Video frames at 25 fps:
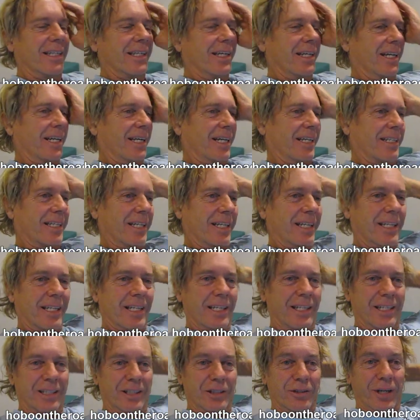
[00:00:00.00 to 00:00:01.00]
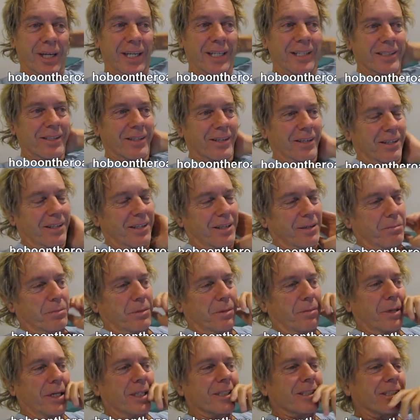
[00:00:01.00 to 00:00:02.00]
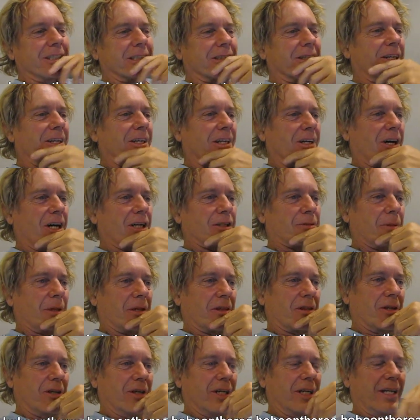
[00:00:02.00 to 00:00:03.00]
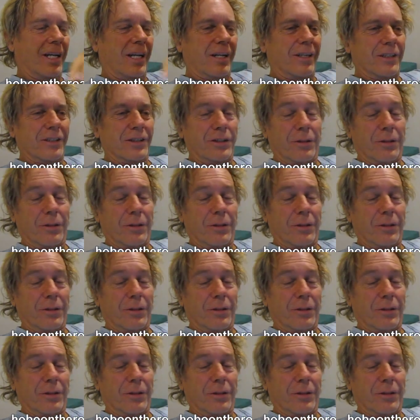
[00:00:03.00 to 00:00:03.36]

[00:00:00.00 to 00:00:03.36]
Then the bus is going to cost me $30.